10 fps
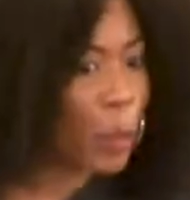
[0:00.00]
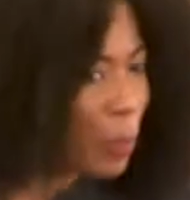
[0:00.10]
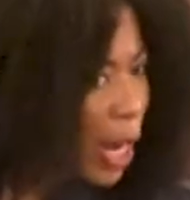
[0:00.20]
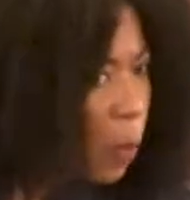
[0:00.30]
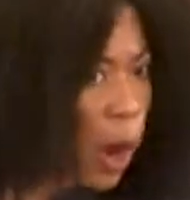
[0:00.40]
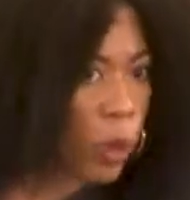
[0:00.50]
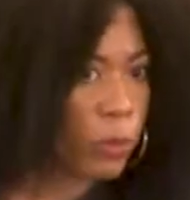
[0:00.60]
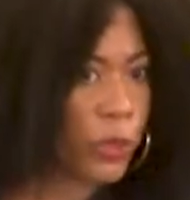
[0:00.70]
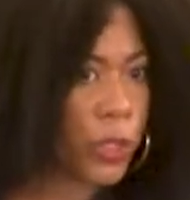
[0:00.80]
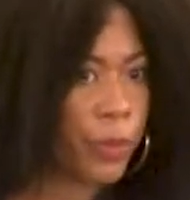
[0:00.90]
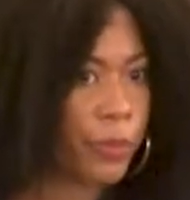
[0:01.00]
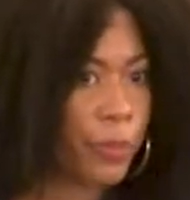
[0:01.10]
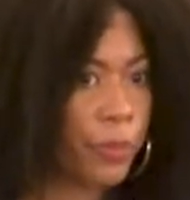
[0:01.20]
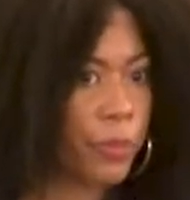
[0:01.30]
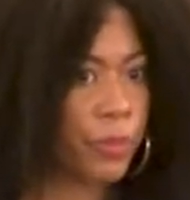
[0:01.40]
but i won't
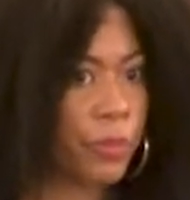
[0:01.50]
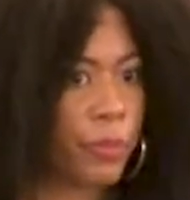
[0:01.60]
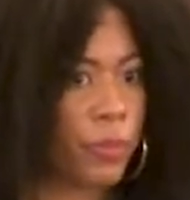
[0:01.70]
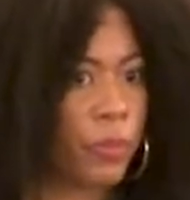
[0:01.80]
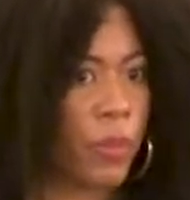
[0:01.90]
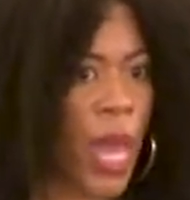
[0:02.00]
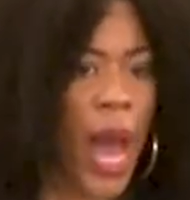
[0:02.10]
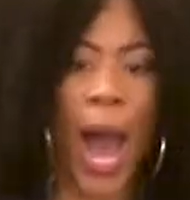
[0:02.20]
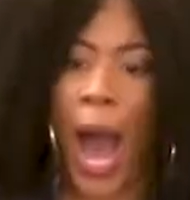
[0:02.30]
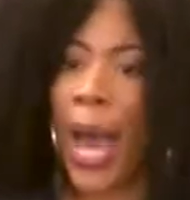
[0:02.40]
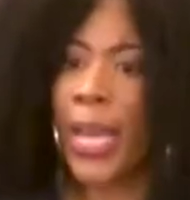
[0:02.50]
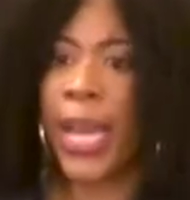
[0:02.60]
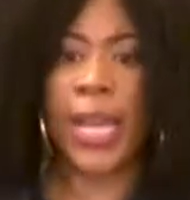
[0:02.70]
I,